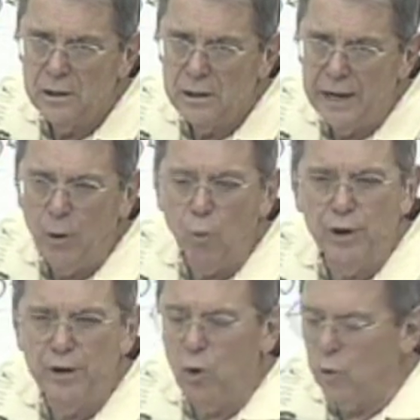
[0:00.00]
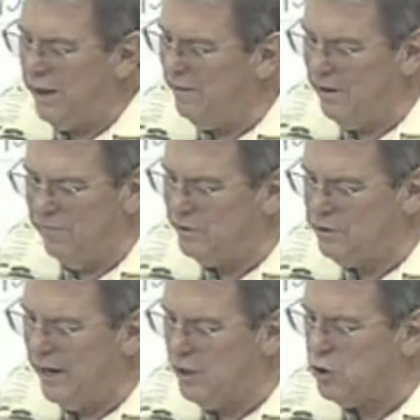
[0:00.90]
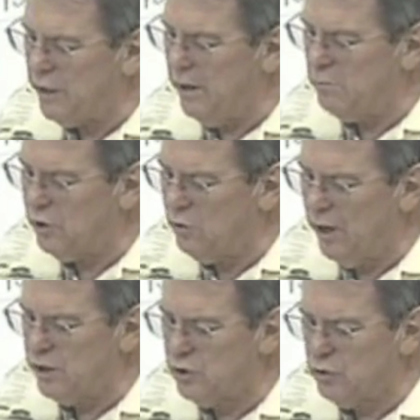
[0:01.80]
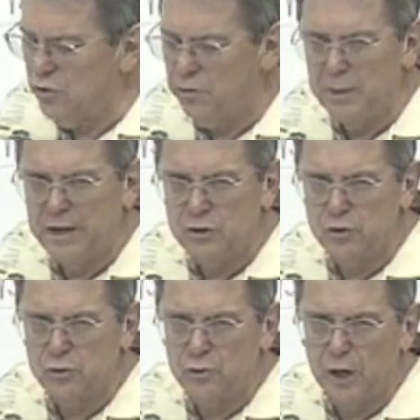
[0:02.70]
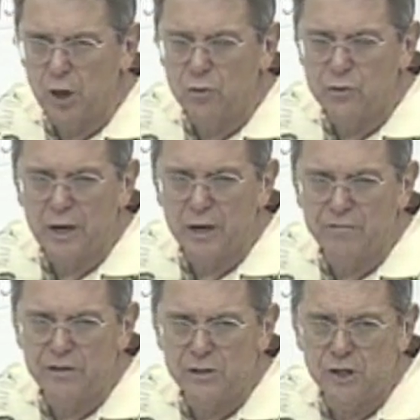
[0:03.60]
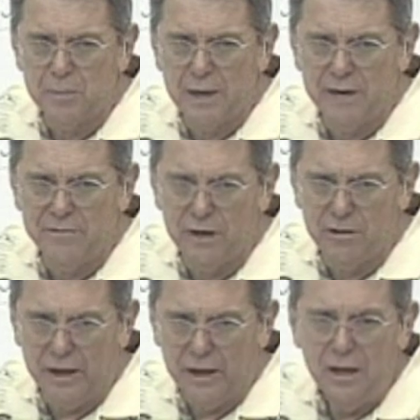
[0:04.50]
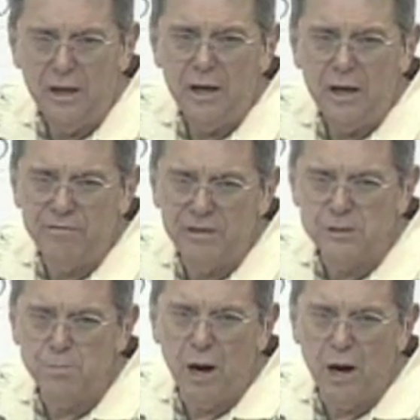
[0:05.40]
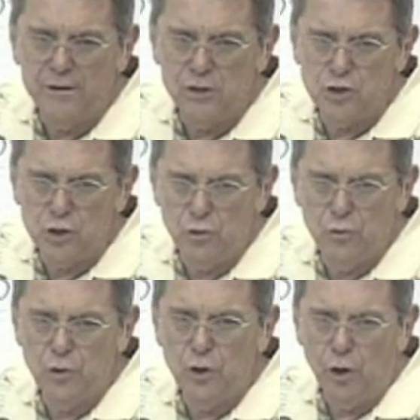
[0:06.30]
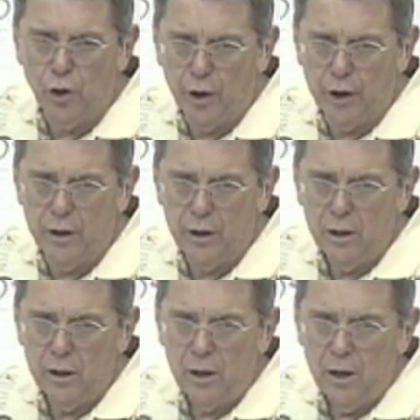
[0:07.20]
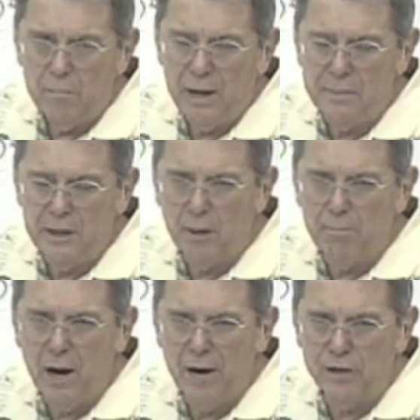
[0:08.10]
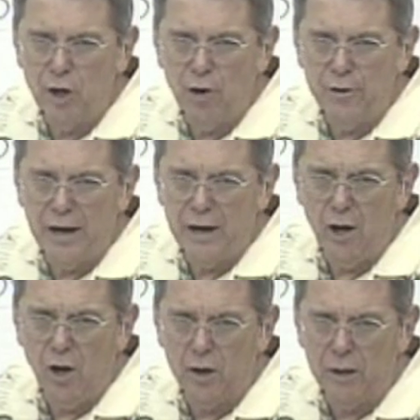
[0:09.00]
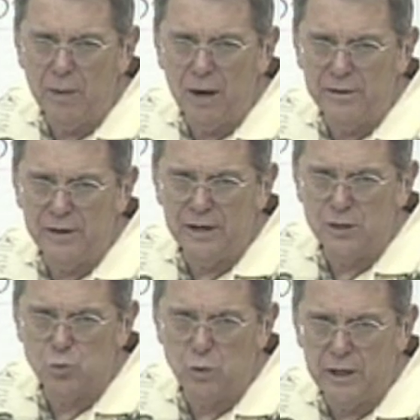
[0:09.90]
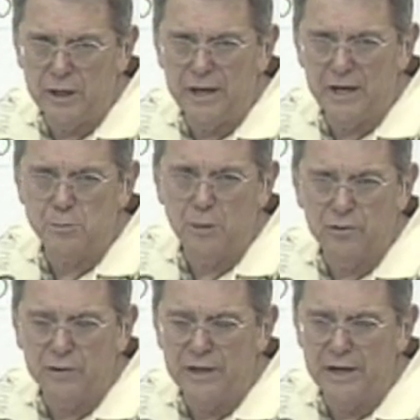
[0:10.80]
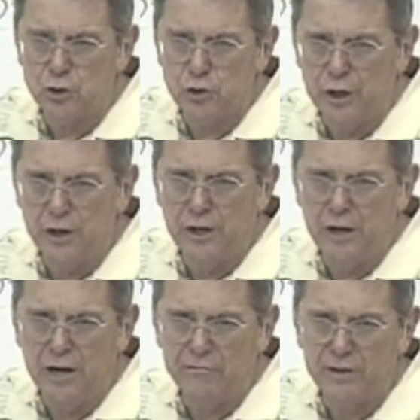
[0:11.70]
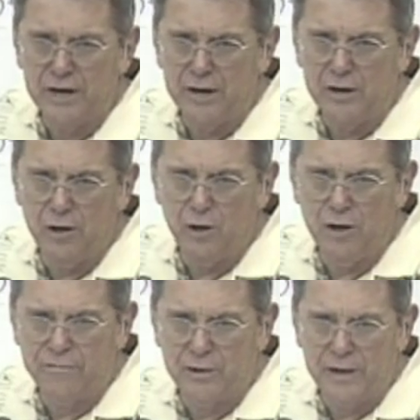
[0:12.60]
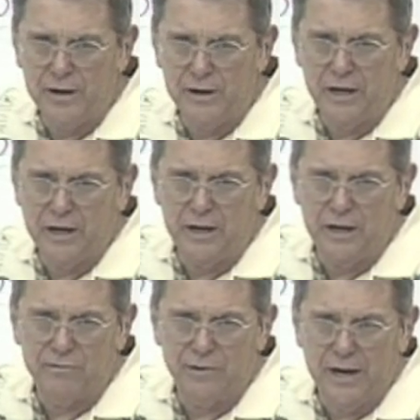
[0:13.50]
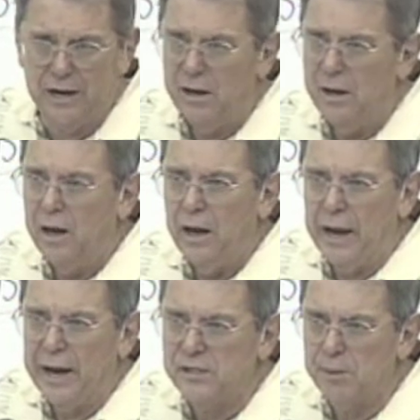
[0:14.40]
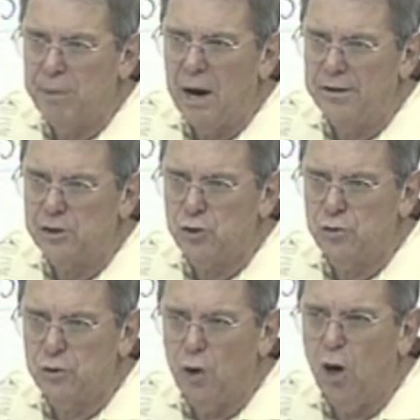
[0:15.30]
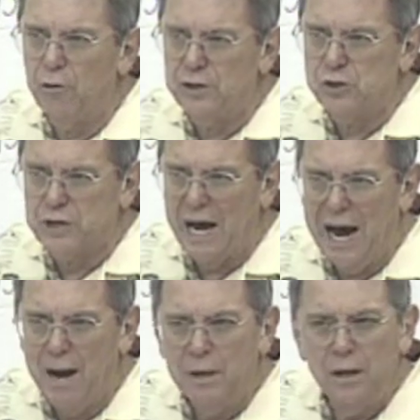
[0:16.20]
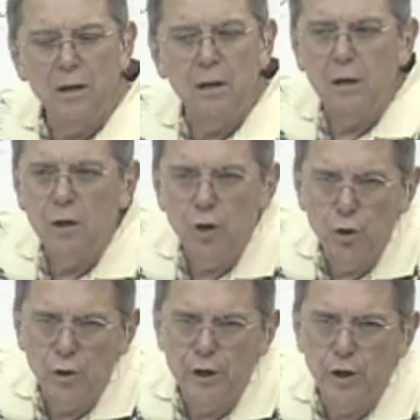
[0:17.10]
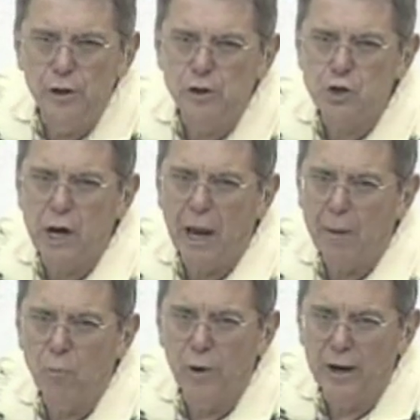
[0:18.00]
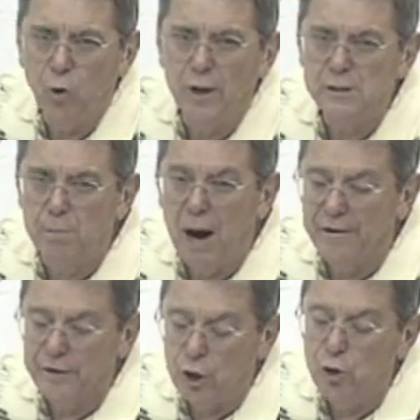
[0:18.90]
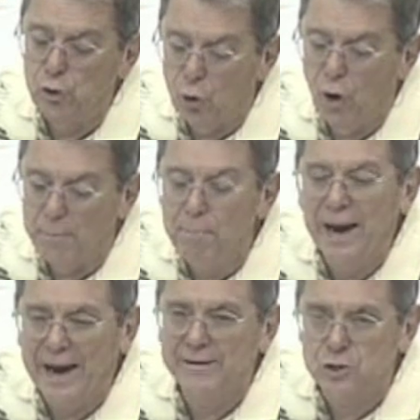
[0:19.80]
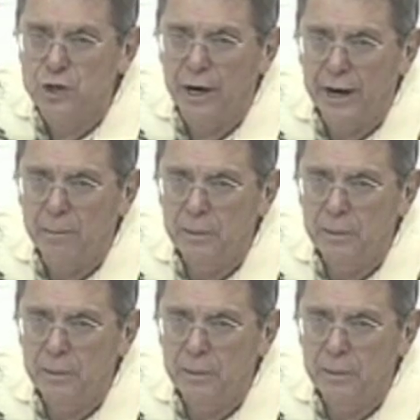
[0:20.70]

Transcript: And we don't give invitation hymns at Grace and Truth Ministries. We're not going to try to convince anybody of anything. If this bothers you, good. Maybe it'll bother you all night long and bother you next week and next month and next year and the year after that and the year after that and decade after that. And as it bothers you through all this time, you're in good shape. When it quits bothering you, you're in bad shape.